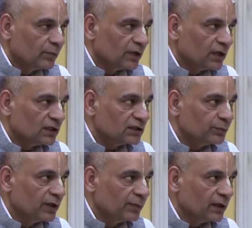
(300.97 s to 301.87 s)
Because
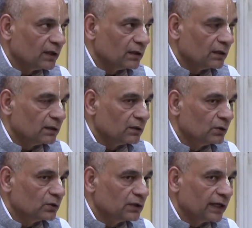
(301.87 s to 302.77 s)
people
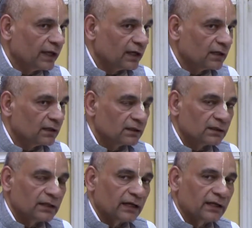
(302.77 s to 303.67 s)
who think
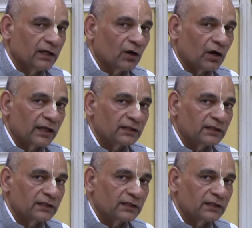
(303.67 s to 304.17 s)
that the God